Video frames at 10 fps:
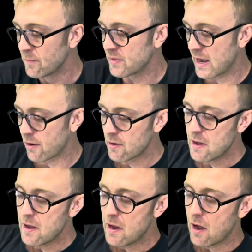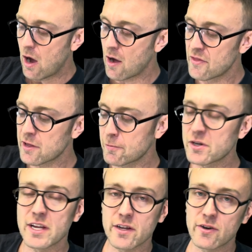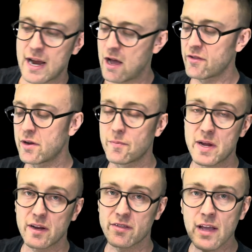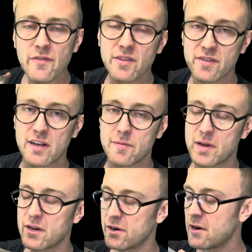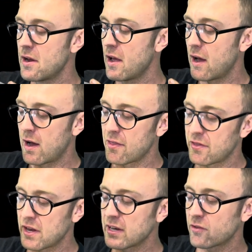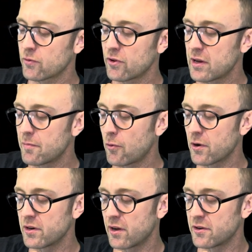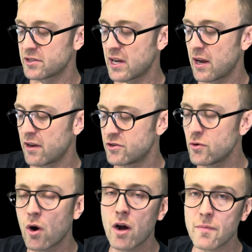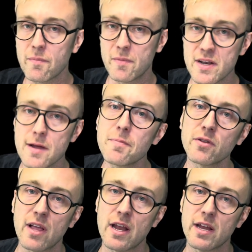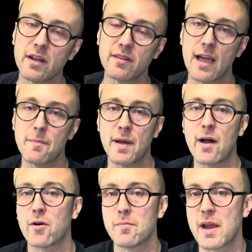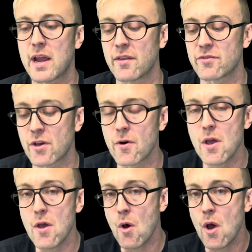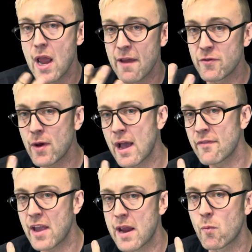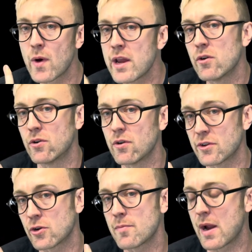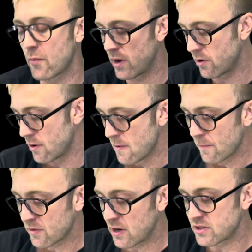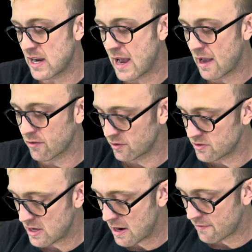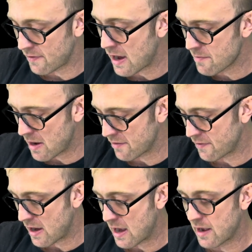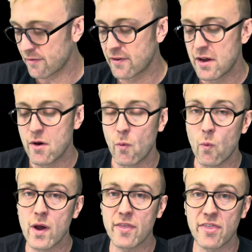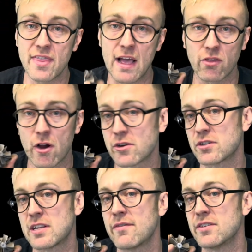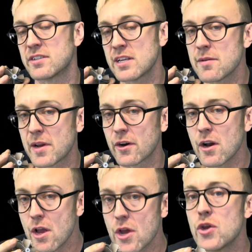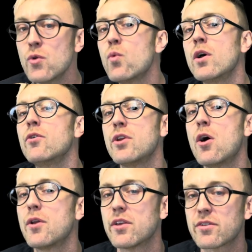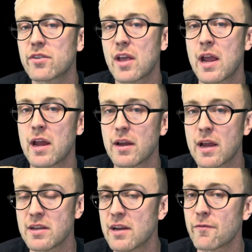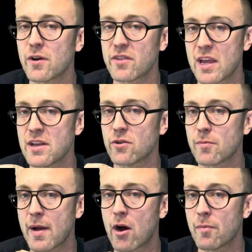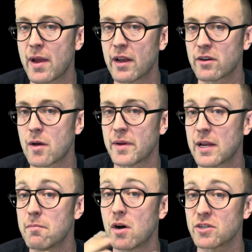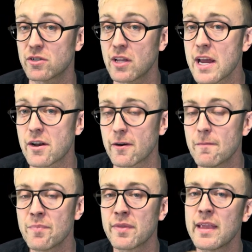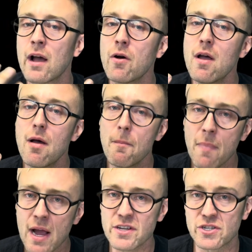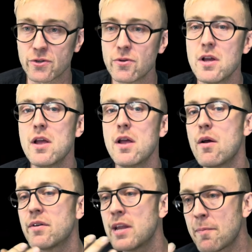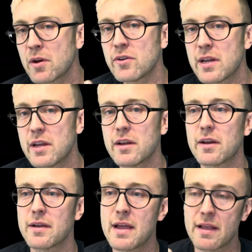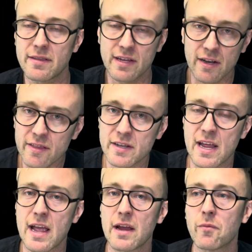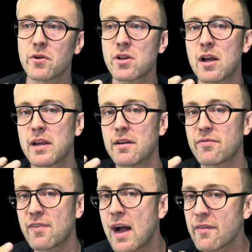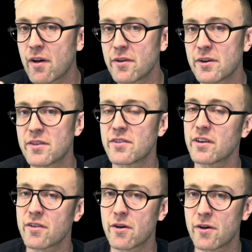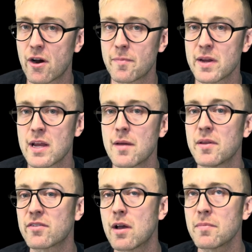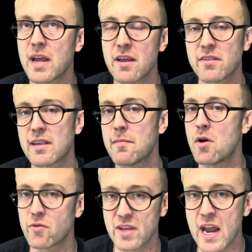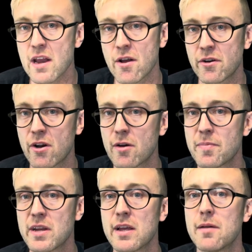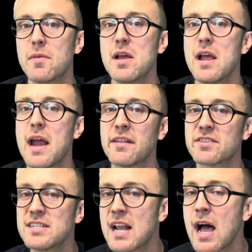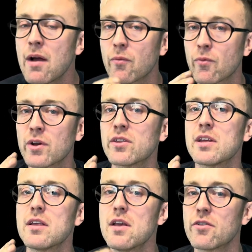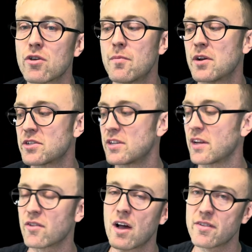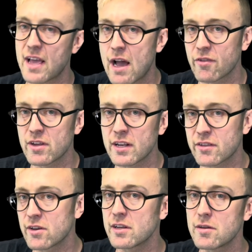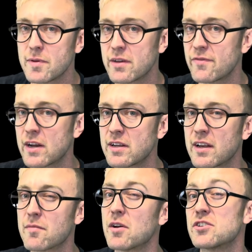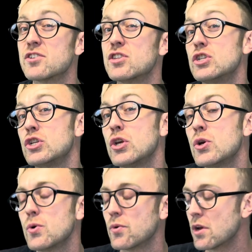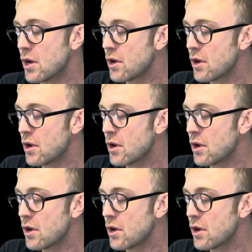Now, on this particular housing being a 7 centimeter, the thing that's really important to understand is you are manipulating that power band. So if you have a wheel, a turbine wheel, such as, let's say, a 5x5 with that larger 7 centimeter, you will notice a difference in your power band coming in much later. Now, mind you, typically at the end of the day, we're talking 500, 600 RPM, in some cases at most 800 RPM. It's not really so much the exhaust housing that's going to be affecting as much as the tune.